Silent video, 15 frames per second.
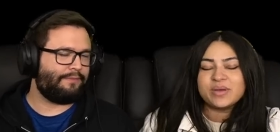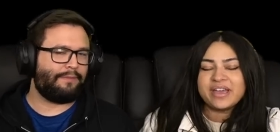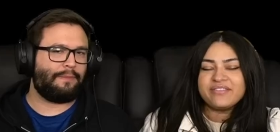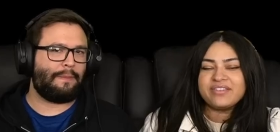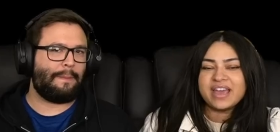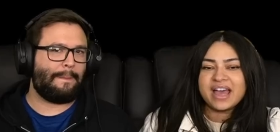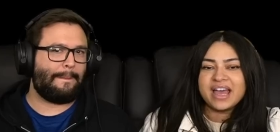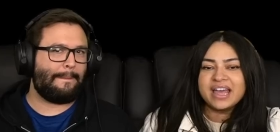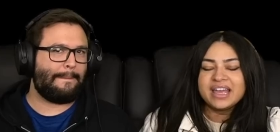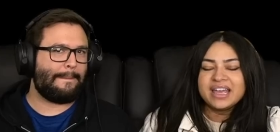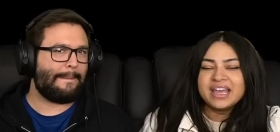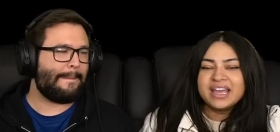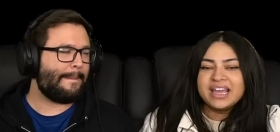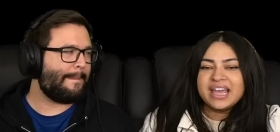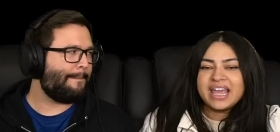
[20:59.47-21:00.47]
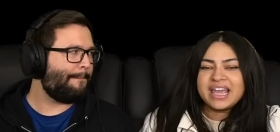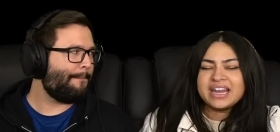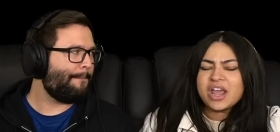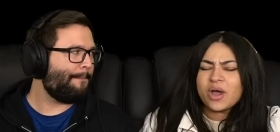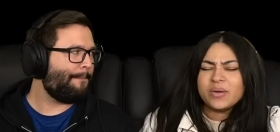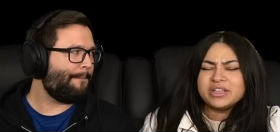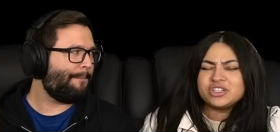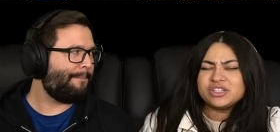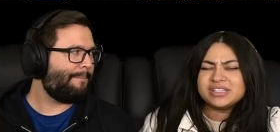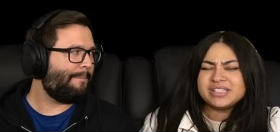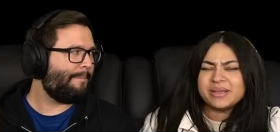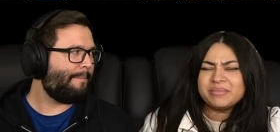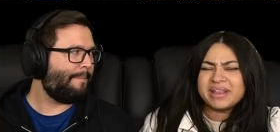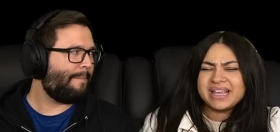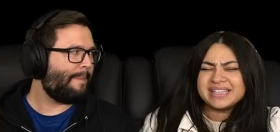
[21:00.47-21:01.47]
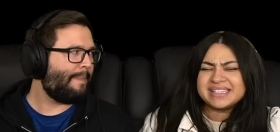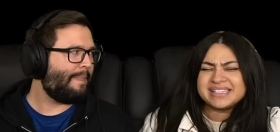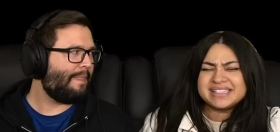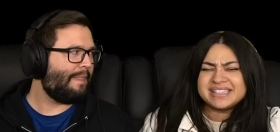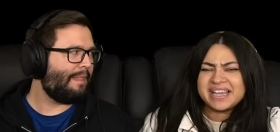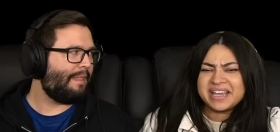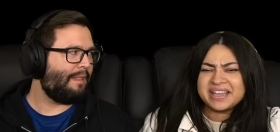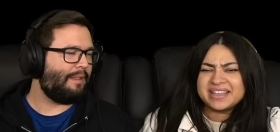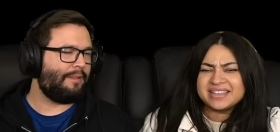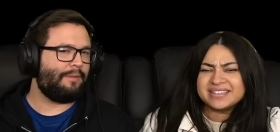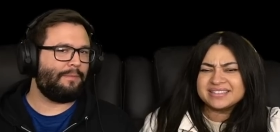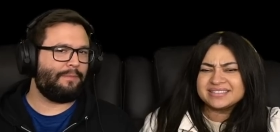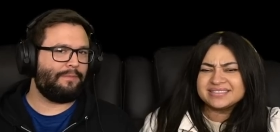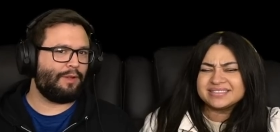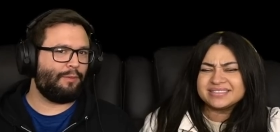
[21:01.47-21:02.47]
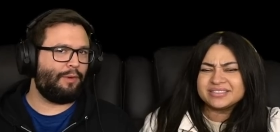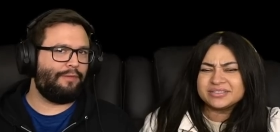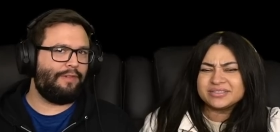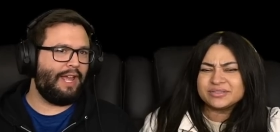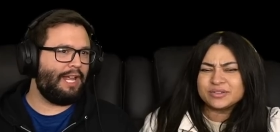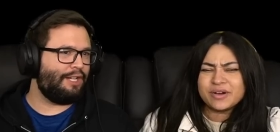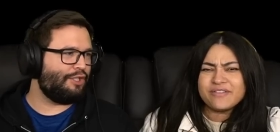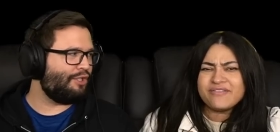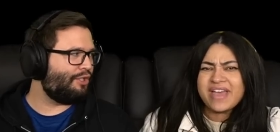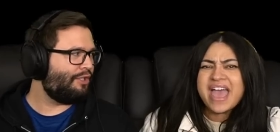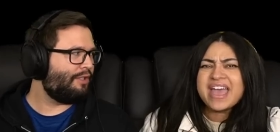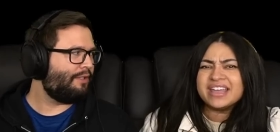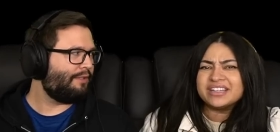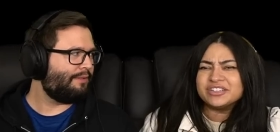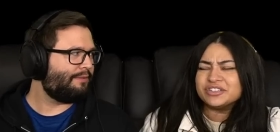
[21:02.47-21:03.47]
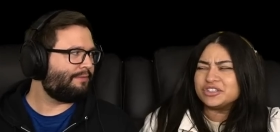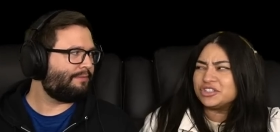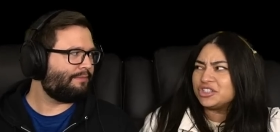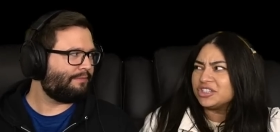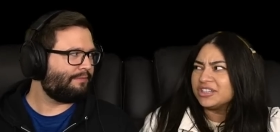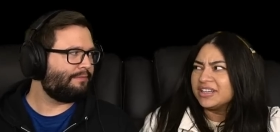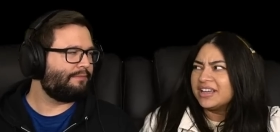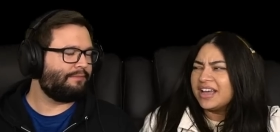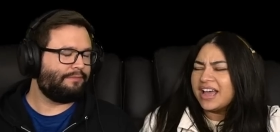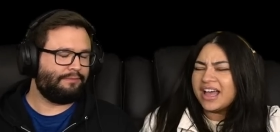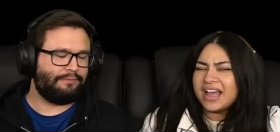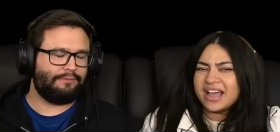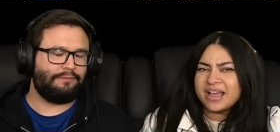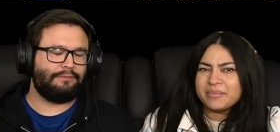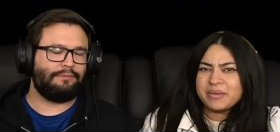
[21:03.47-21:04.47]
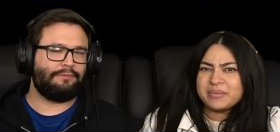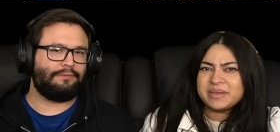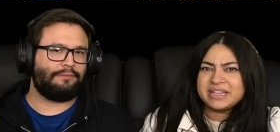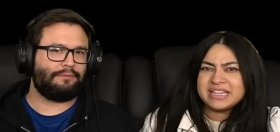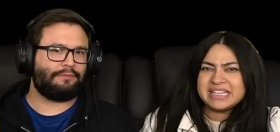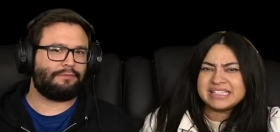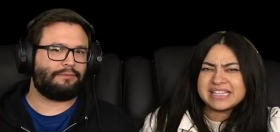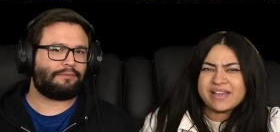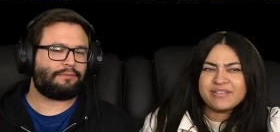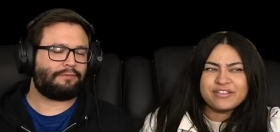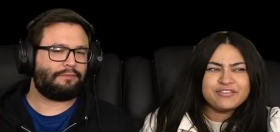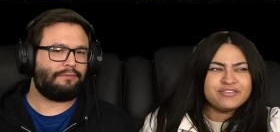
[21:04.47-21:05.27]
Speaker 1: wife, yeah. No, it's just some like sick revenge. Revenge. Um, I mean, he's having